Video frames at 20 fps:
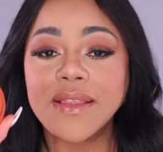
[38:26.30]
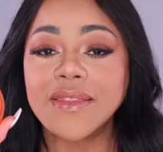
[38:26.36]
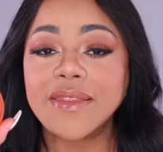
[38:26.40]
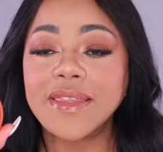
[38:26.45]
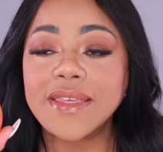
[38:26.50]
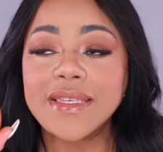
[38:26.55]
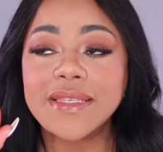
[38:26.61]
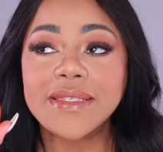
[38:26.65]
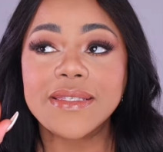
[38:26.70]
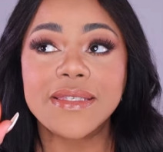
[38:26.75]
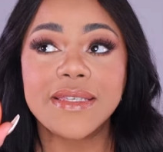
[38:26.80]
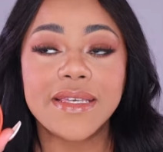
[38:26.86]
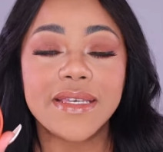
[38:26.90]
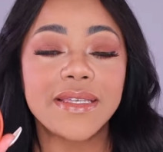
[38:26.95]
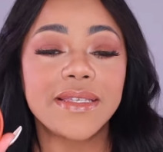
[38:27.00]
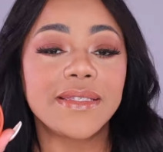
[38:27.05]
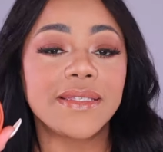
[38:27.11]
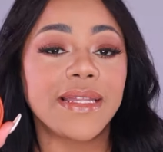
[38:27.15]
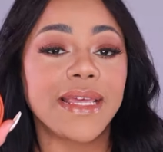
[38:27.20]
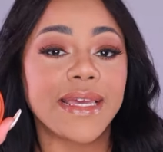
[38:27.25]
This
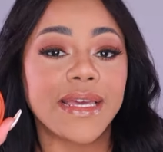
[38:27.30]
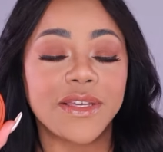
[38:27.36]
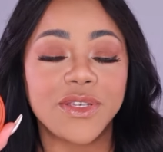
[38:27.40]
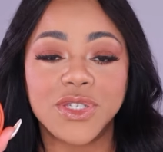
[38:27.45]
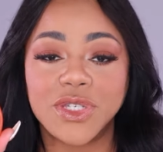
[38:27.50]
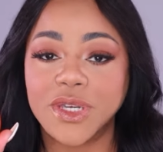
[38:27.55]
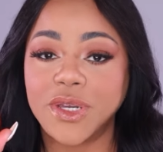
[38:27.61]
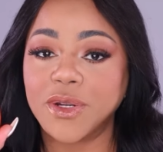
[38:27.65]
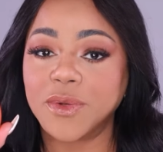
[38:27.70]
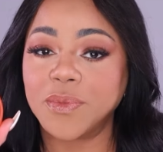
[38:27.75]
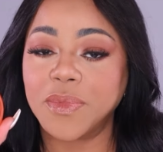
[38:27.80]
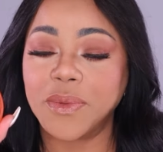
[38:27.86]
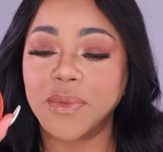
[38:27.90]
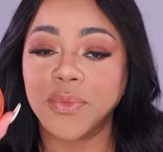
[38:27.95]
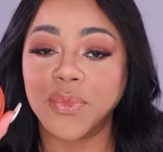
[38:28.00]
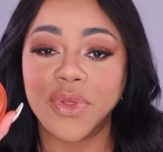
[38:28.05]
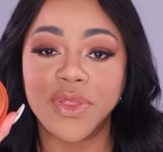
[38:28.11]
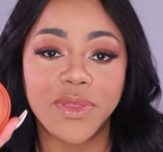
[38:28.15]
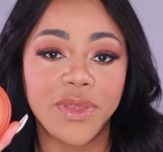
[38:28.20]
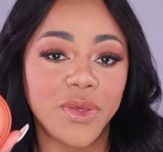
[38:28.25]
is, like I
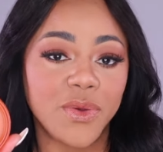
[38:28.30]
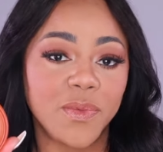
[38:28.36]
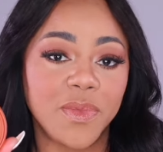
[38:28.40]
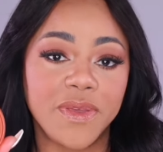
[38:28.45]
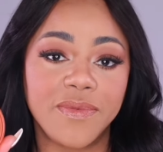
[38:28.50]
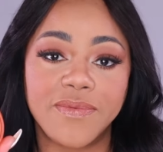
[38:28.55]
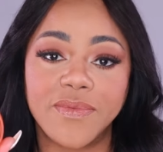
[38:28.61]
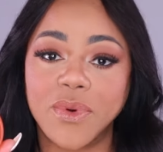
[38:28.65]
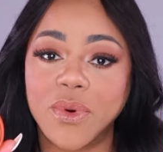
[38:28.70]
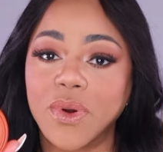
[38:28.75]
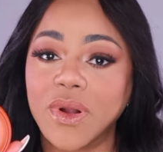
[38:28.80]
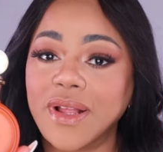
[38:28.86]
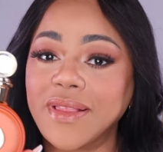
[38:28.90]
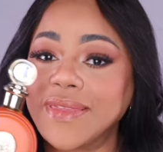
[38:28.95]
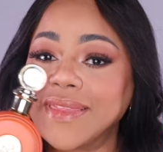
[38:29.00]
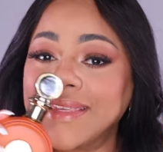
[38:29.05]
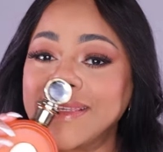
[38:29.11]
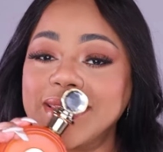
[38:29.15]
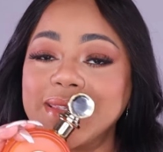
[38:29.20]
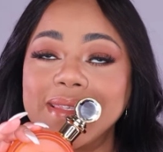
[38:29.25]
shared with you before,
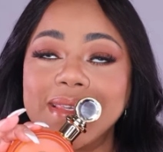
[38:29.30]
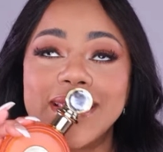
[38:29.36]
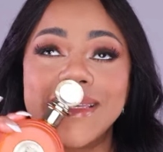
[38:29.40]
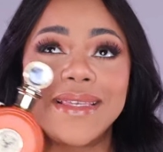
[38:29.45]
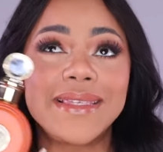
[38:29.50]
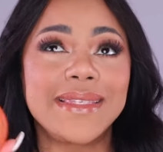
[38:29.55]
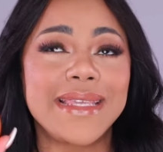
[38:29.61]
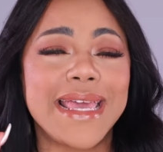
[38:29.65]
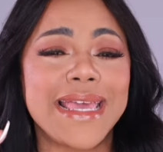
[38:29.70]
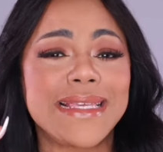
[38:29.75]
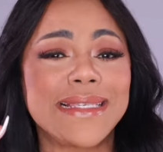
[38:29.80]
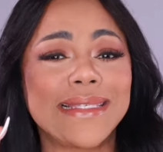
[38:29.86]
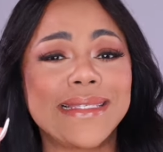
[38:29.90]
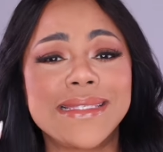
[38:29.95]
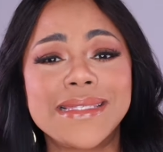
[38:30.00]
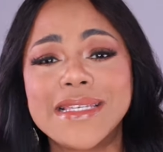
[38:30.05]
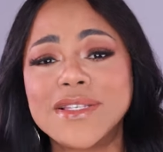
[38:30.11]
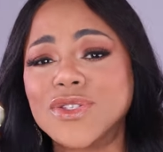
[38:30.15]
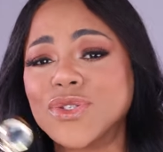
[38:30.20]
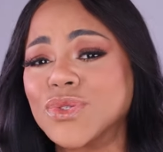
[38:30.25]
this is a
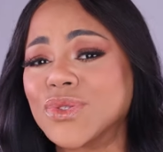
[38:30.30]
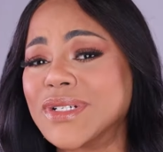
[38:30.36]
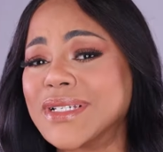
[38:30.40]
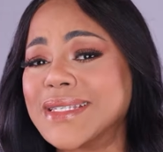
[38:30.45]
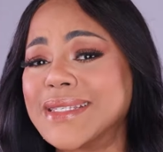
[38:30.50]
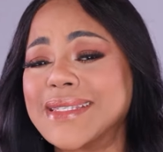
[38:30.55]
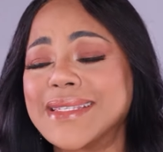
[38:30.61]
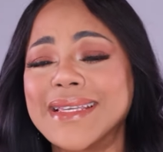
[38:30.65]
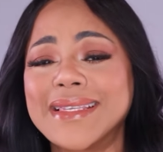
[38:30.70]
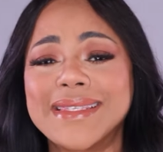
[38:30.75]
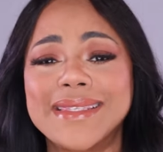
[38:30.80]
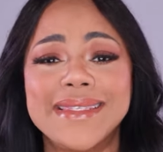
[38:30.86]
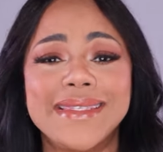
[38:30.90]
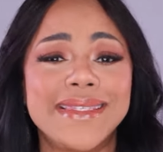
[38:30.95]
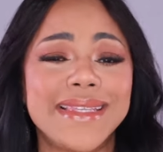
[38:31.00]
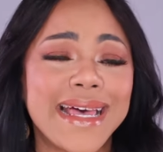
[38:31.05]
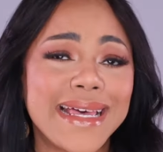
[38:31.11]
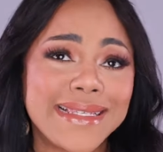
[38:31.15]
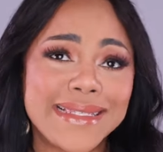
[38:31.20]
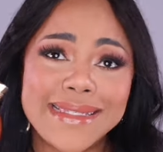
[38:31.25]
citrus
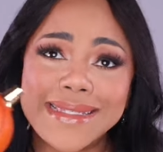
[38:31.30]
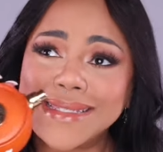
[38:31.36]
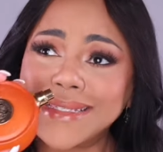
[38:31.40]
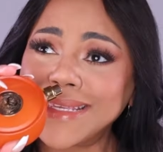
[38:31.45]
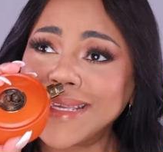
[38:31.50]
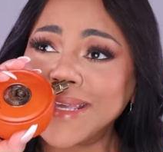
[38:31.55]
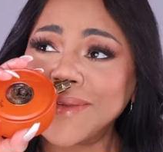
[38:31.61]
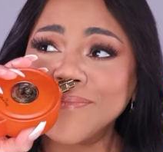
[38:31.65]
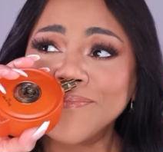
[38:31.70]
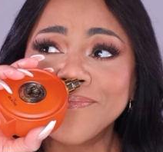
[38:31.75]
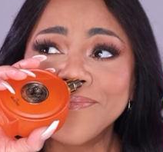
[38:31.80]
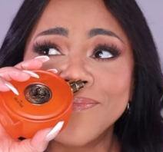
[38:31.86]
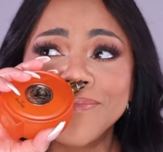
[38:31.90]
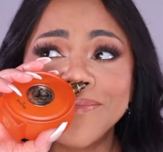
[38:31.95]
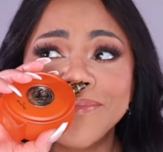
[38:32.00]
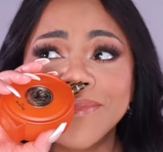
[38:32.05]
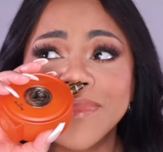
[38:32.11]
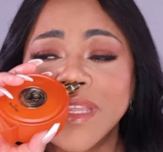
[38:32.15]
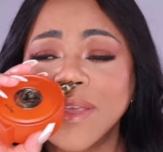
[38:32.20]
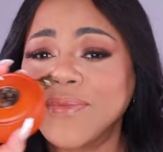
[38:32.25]
zesty
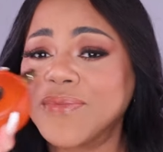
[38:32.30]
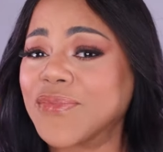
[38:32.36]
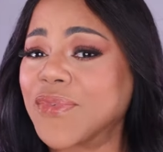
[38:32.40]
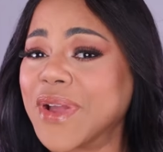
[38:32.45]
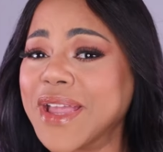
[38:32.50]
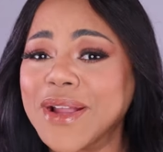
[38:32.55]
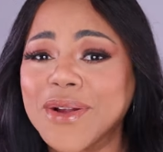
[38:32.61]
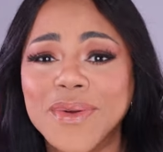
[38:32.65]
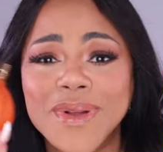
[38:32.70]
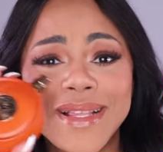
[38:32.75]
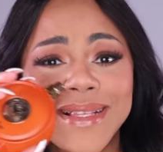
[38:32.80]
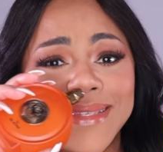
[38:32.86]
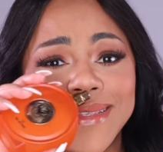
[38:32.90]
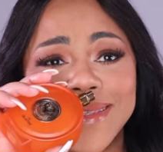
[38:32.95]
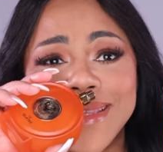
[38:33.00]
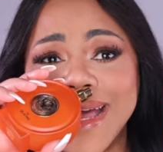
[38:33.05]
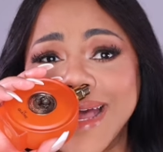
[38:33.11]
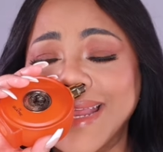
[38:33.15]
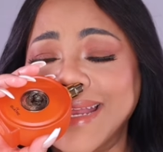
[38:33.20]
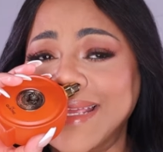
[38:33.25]

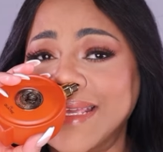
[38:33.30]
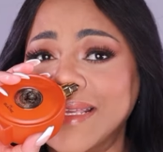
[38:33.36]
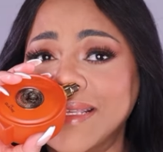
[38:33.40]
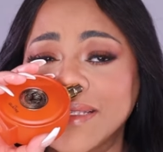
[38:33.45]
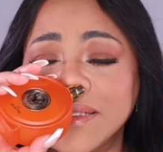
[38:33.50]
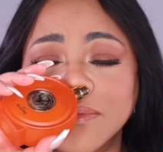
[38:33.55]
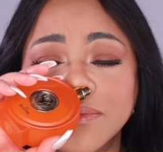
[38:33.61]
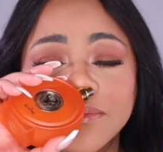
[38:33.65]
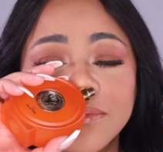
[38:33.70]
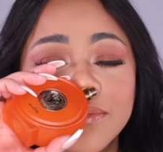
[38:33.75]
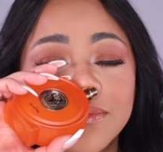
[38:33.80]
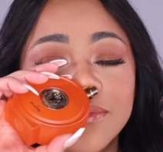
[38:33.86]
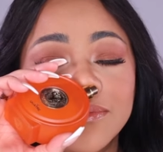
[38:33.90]
fragrance that is,